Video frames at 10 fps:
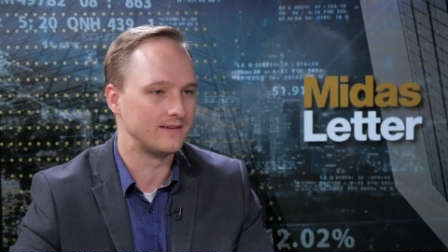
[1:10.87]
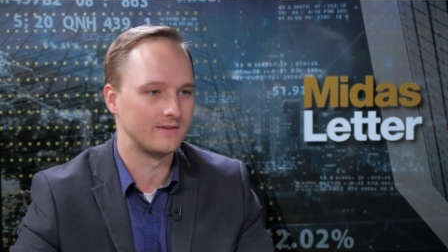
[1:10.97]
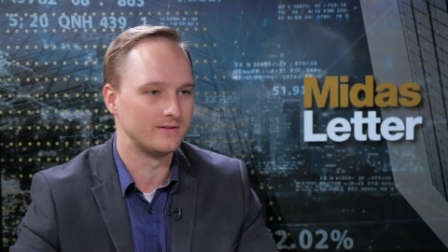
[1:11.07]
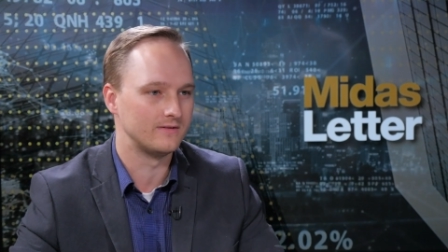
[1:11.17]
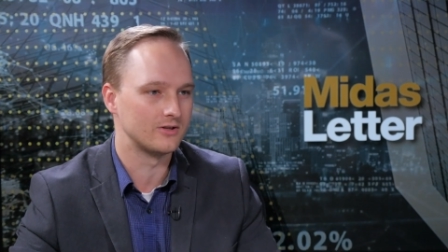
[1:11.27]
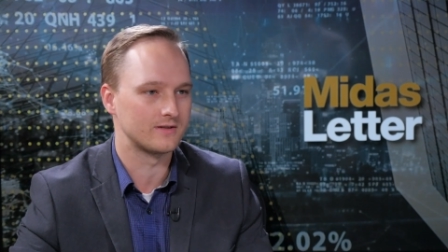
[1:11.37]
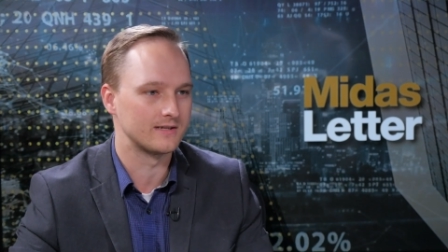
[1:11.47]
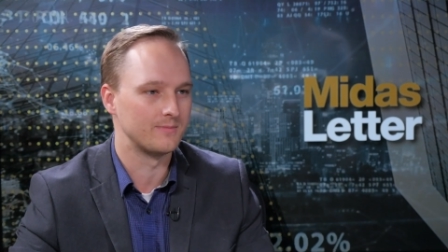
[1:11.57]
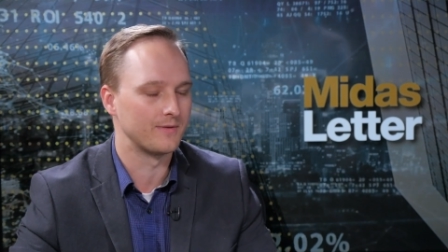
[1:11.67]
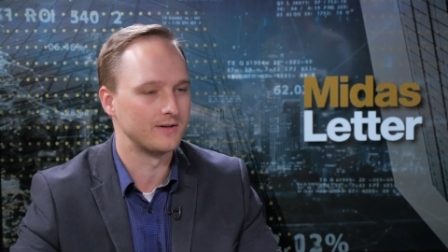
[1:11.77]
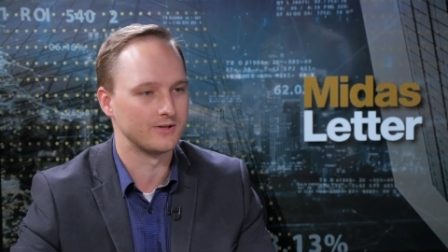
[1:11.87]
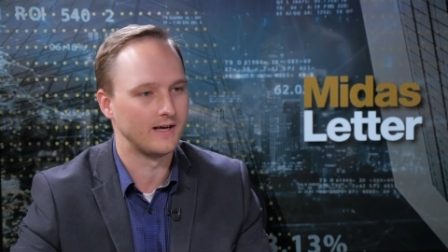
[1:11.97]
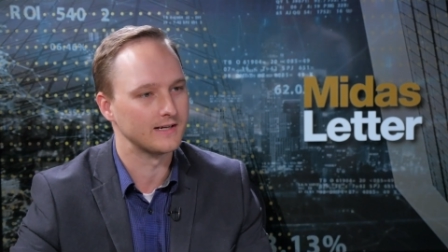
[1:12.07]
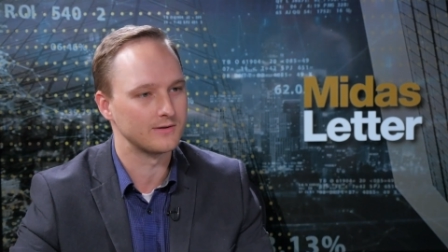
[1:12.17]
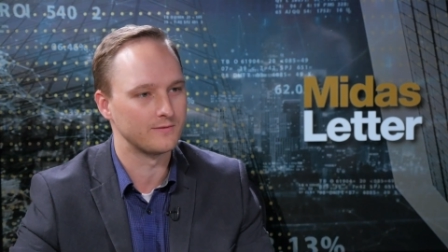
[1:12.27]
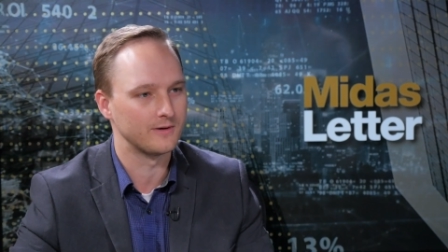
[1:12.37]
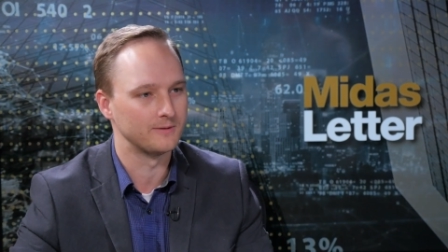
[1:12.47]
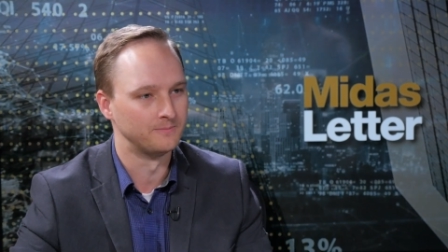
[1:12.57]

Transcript: even just this month in July so far.